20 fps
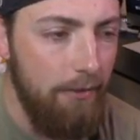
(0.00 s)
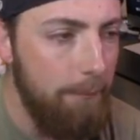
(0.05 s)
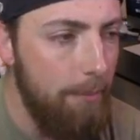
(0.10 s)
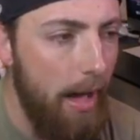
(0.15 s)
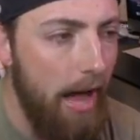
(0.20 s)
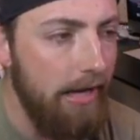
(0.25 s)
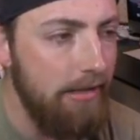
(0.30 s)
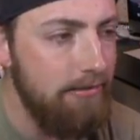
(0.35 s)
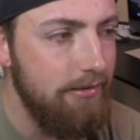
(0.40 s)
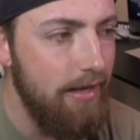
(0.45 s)

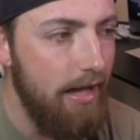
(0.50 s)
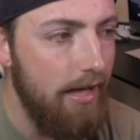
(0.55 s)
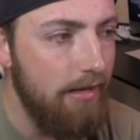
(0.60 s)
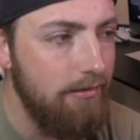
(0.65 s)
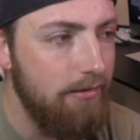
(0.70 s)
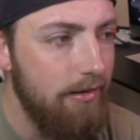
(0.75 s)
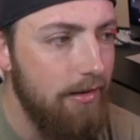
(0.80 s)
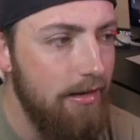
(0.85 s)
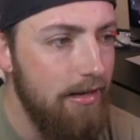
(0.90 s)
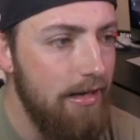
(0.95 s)
batting
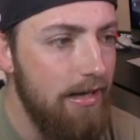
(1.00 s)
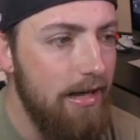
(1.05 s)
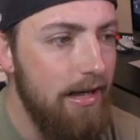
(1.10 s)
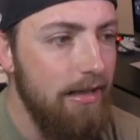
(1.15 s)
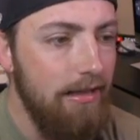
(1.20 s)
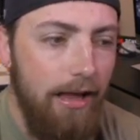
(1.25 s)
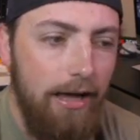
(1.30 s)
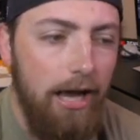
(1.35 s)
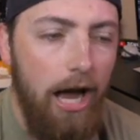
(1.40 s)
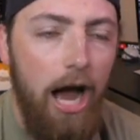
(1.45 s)
stance?
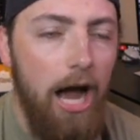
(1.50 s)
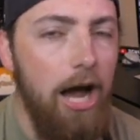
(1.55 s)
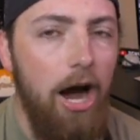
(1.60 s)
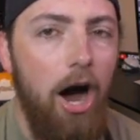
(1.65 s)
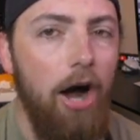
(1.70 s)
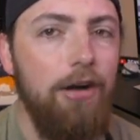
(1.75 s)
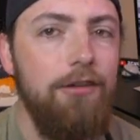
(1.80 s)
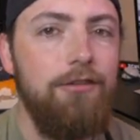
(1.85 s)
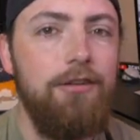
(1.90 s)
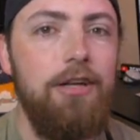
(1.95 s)
Like, I
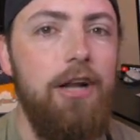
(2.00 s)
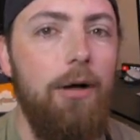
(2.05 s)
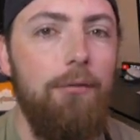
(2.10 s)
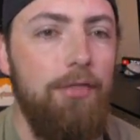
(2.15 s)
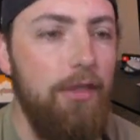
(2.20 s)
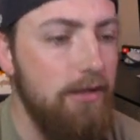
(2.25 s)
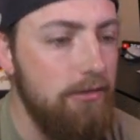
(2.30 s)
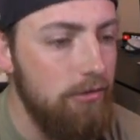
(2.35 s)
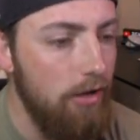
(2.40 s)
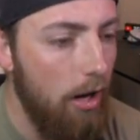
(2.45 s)
honestly don't
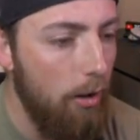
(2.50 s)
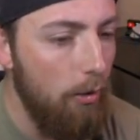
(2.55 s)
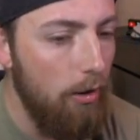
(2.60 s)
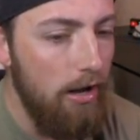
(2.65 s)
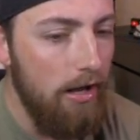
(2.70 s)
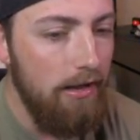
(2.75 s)
think so.